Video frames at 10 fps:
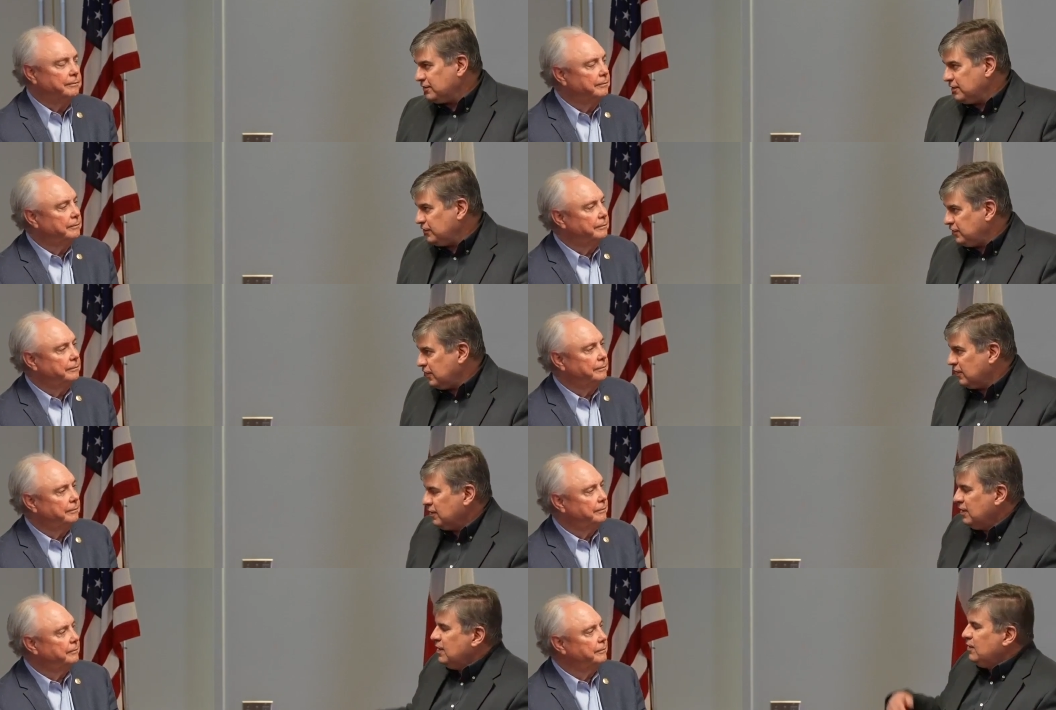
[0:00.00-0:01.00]
Speaker 1: this year.
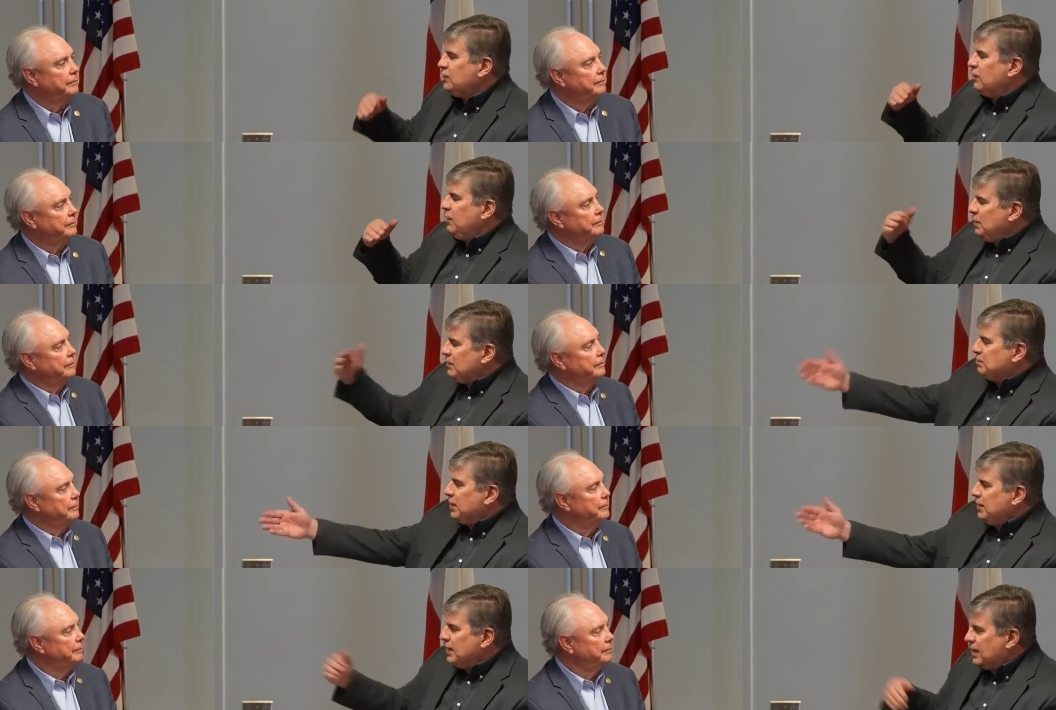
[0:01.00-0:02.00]
Should we be
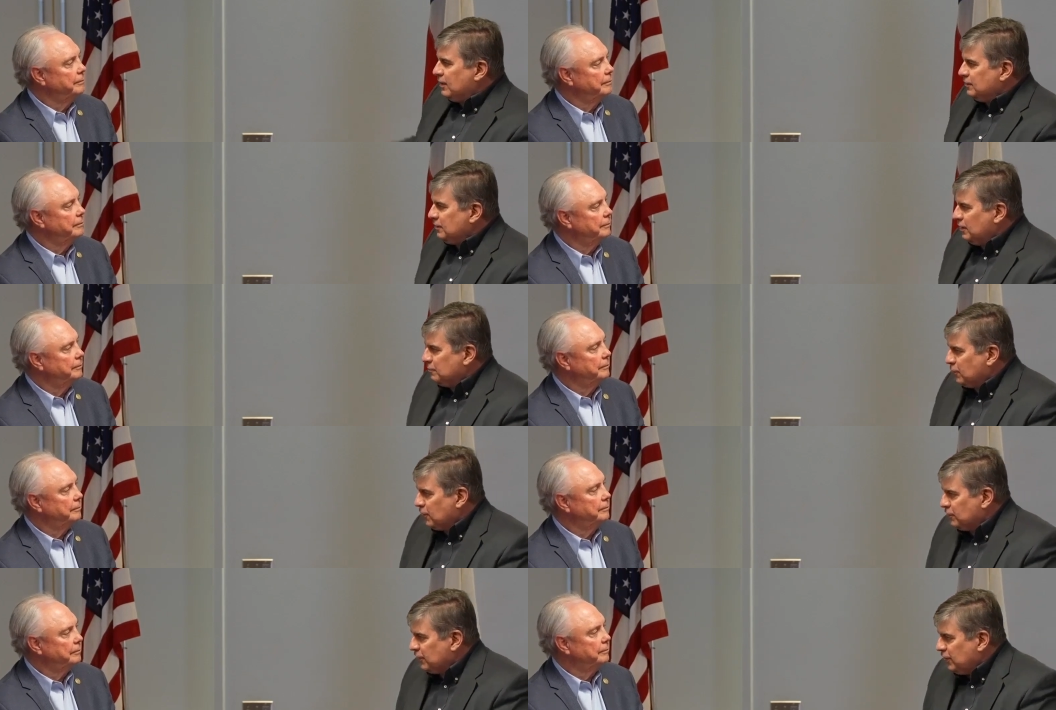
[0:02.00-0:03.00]
spending that on, on
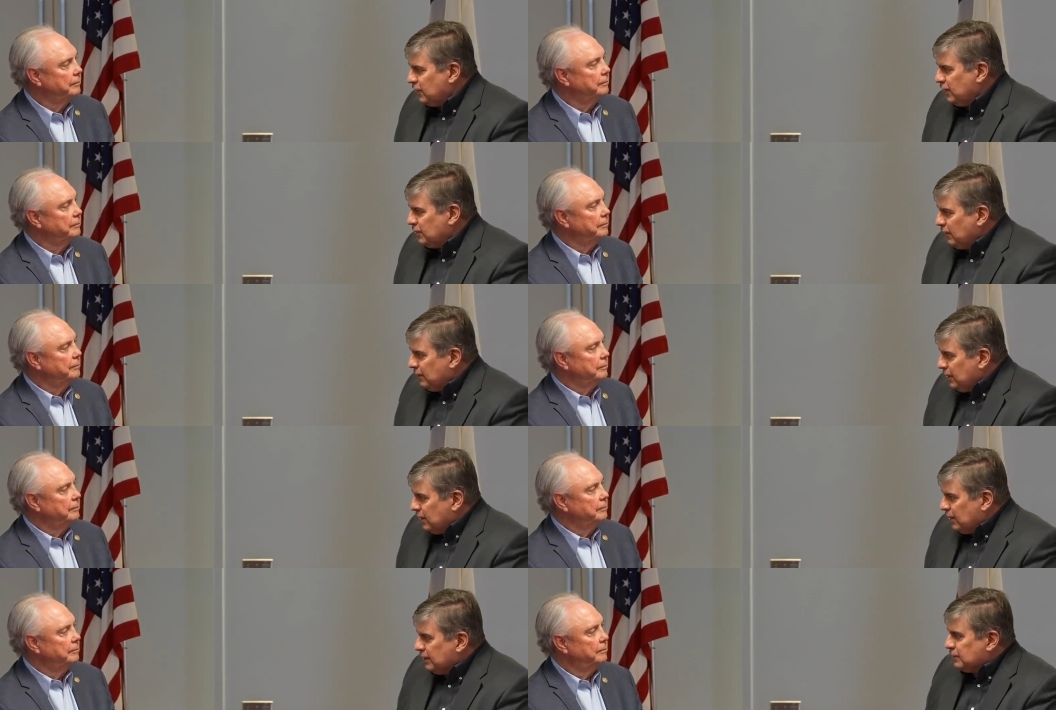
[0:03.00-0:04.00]
border security the way we
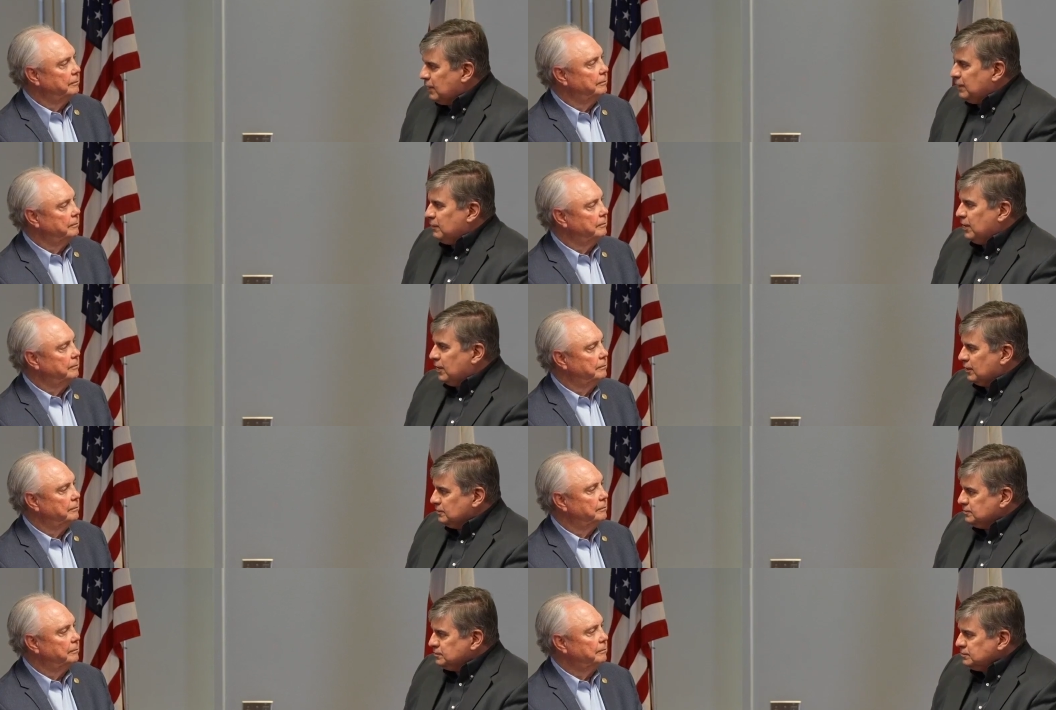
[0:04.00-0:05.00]
are, at the rate we are?
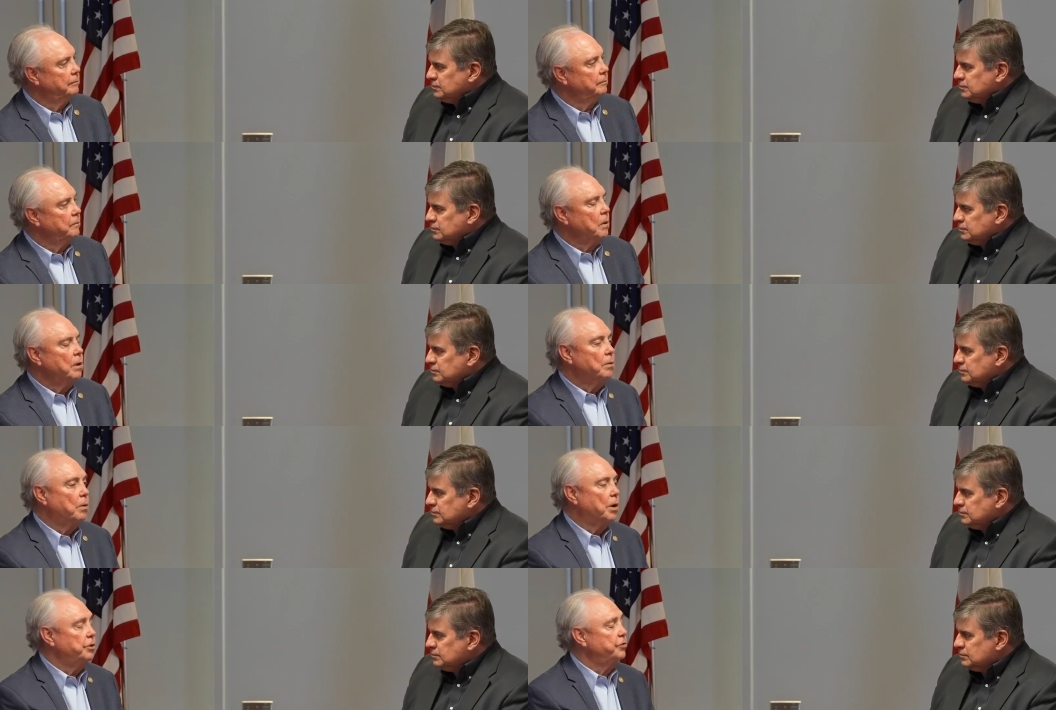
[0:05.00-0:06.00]

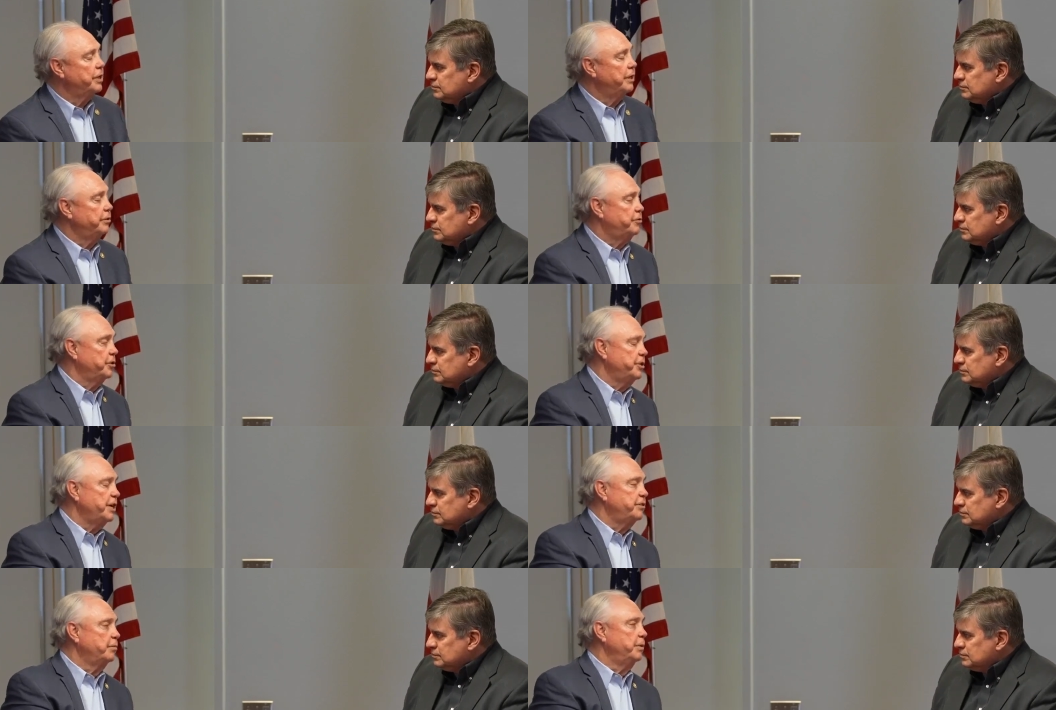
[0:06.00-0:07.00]
Speaker 2: Well, are you saying,
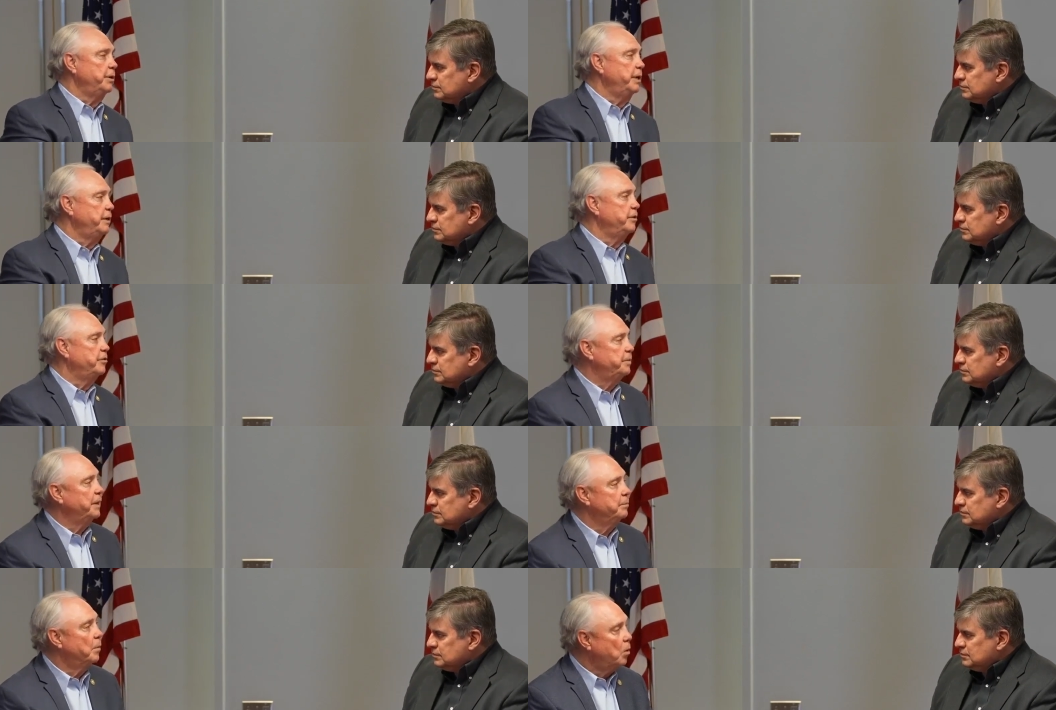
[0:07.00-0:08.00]
suggesting we needed to
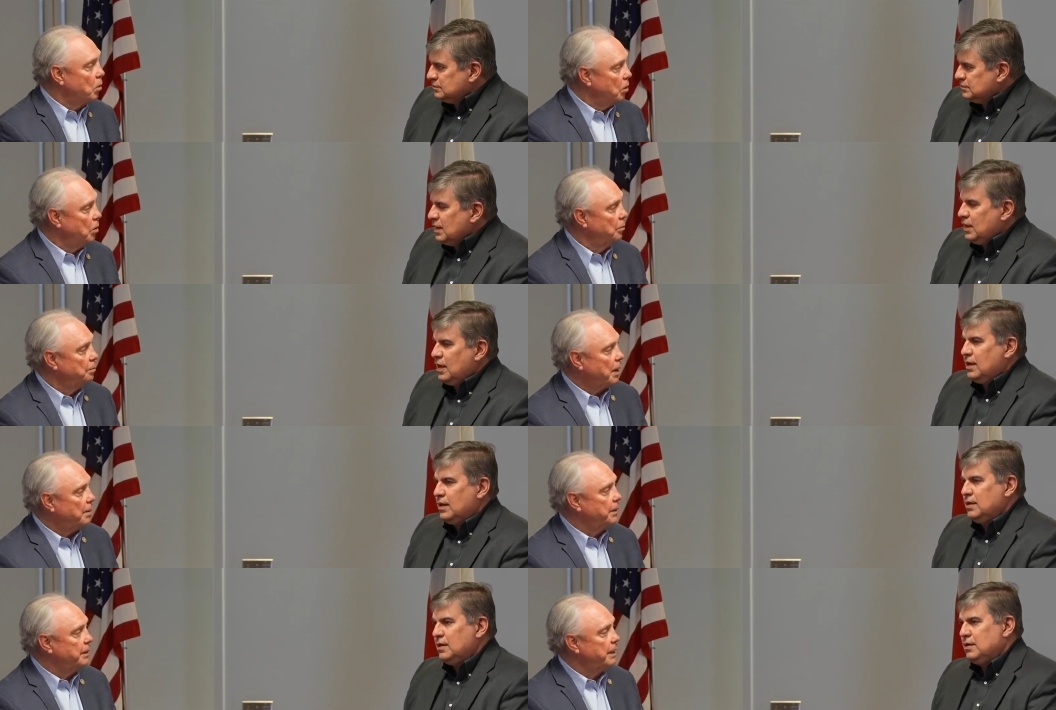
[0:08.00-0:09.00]
spend more on
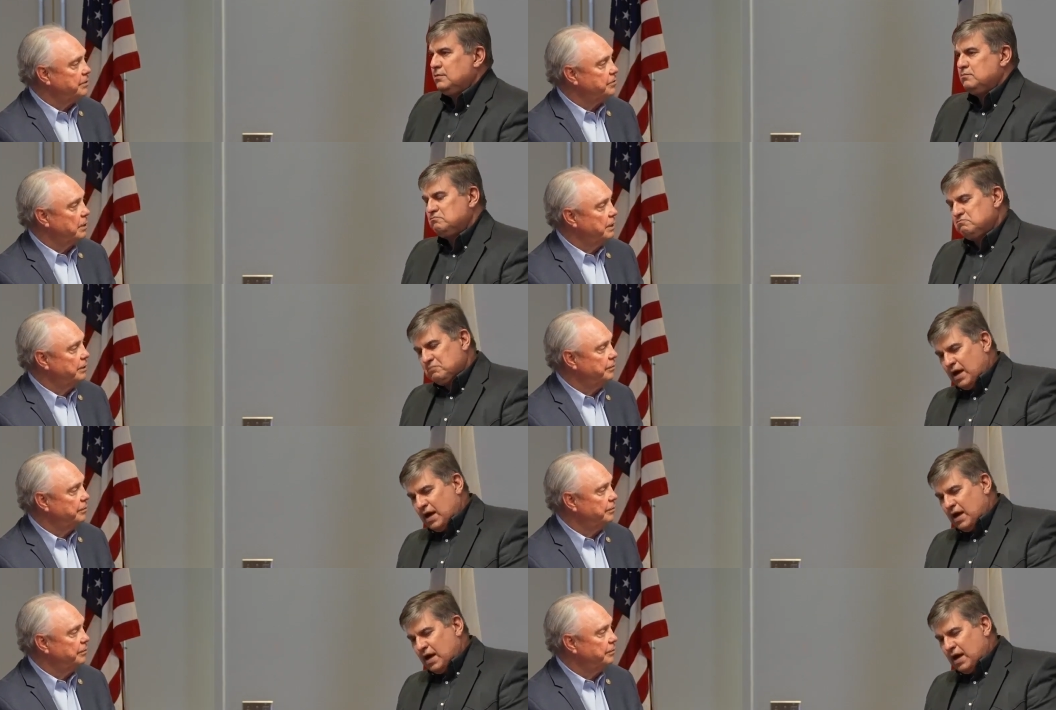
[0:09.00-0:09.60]
property tax relief? I